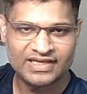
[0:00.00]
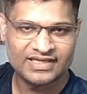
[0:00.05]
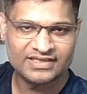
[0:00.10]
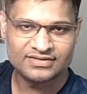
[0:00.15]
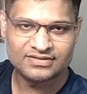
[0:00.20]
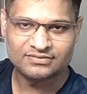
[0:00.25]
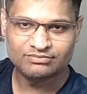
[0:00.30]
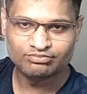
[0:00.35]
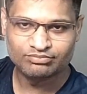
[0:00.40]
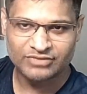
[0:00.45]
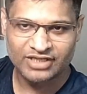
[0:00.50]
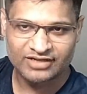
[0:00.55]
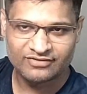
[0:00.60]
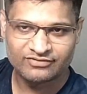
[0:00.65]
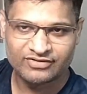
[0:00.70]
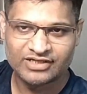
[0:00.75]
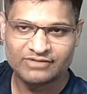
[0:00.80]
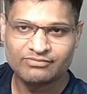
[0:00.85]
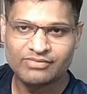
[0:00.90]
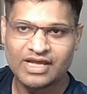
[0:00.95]
Like take
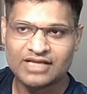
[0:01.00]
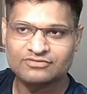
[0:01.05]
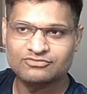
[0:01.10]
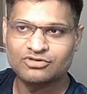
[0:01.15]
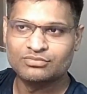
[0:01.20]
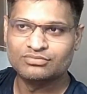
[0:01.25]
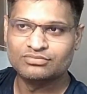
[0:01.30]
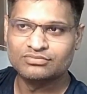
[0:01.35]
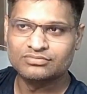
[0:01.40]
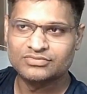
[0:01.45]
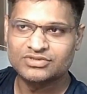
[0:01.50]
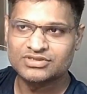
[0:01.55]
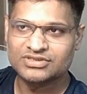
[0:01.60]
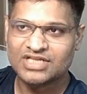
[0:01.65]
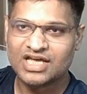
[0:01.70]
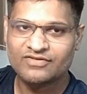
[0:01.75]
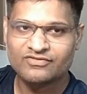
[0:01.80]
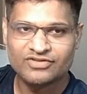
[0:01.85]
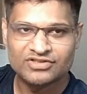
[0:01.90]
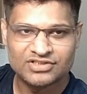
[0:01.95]
feedbacks from
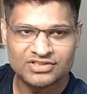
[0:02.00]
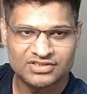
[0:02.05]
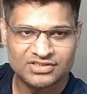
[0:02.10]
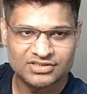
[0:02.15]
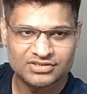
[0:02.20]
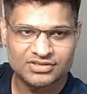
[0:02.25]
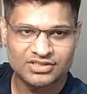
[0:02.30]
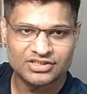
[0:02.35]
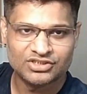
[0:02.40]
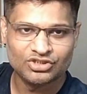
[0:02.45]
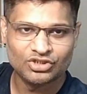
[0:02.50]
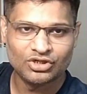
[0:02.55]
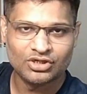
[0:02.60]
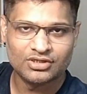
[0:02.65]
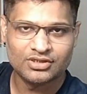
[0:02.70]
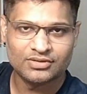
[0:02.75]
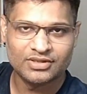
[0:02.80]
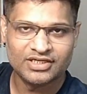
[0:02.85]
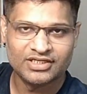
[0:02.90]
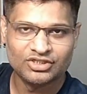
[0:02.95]
staff engineers in your
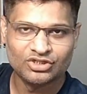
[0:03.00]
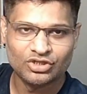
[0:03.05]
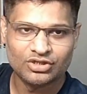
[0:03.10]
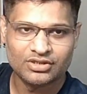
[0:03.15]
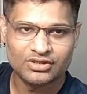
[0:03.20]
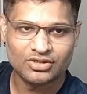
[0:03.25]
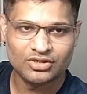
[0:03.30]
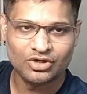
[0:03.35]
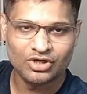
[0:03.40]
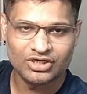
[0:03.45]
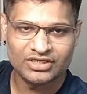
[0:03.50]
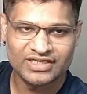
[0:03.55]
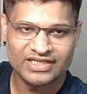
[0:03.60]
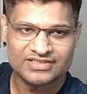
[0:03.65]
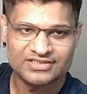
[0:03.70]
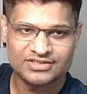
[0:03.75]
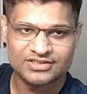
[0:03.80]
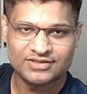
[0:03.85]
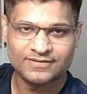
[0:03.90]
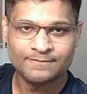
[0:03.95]
in your
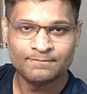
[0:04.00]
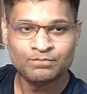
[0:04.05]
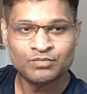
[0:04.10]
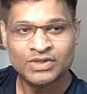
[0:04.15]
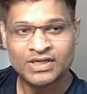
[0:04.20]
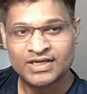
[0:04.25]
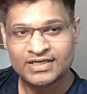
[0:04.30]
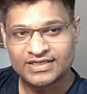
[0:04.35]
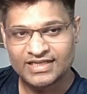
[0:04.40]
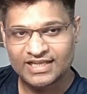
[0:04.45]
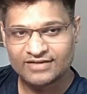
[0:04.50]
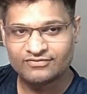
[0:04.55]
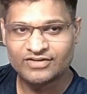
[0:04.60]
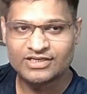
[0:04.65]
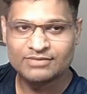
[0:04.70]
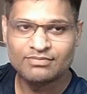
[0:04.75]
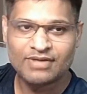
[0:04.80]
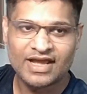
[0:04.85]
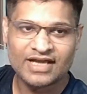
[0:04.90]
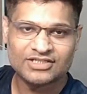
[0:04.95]
organization. Take
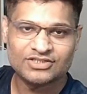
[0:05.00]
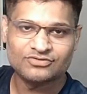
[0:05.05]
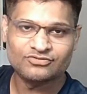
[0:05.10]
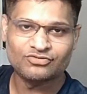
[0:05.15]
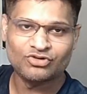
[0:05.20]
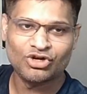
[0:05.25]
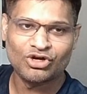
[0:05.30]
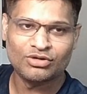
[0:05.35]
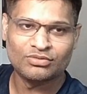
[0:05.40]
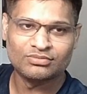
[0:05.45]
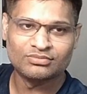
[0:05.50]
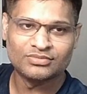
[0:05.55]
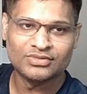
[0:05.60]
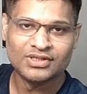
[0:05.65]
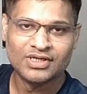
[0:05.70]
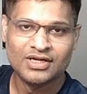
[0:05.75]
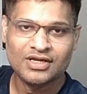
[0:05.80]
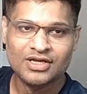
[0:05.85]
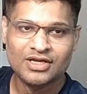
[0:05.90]
feedbacks from